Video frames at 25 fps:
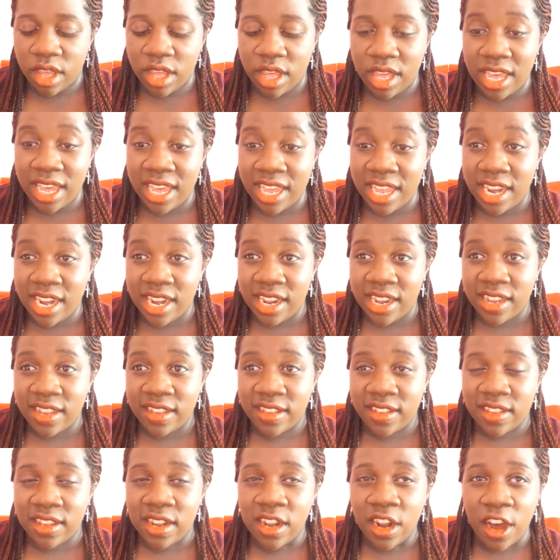it
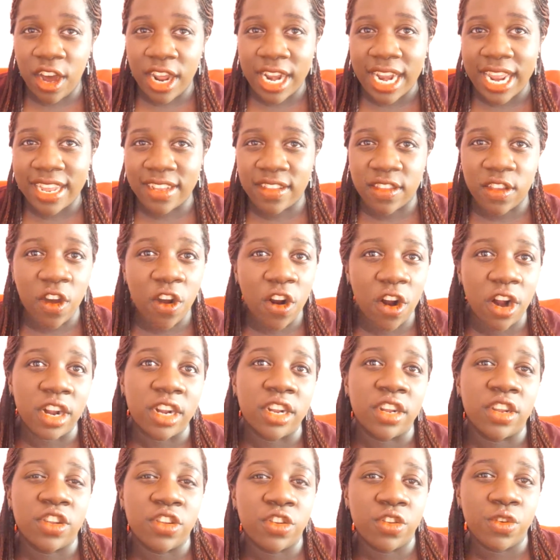is not as
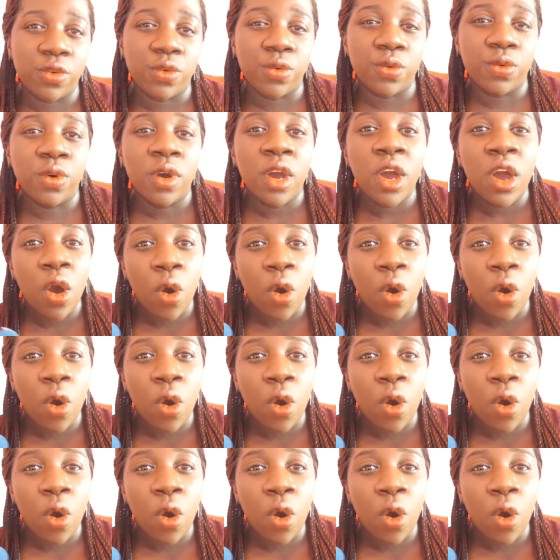hard to